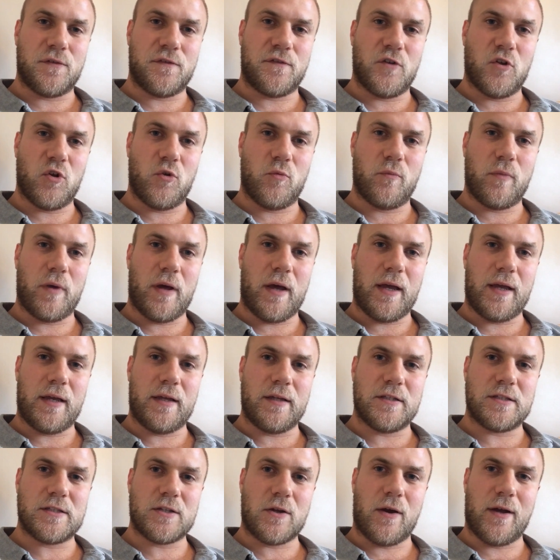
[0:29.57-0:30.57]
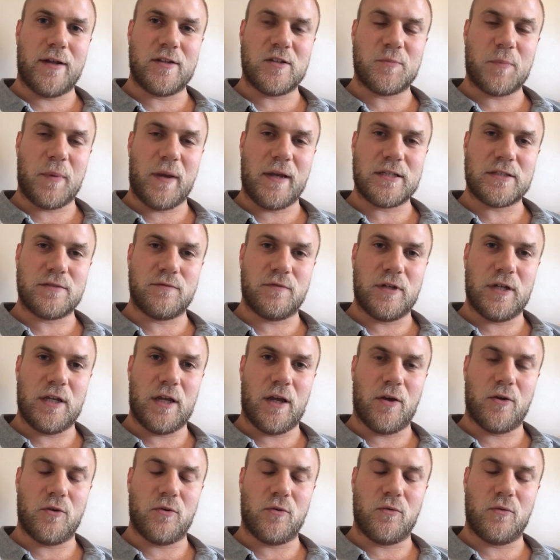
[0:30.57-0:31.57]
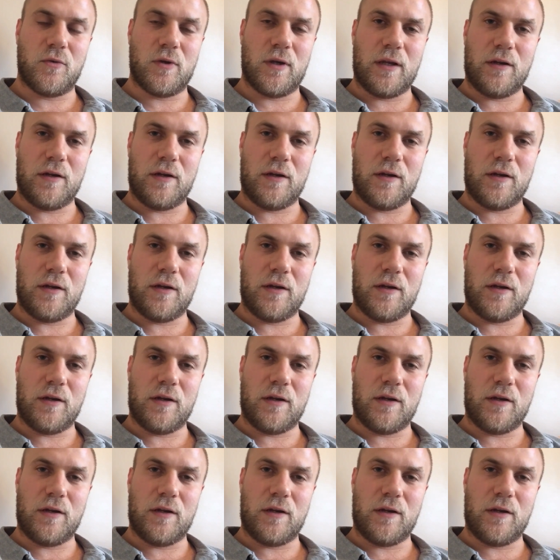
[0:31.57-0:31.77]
film a science-based video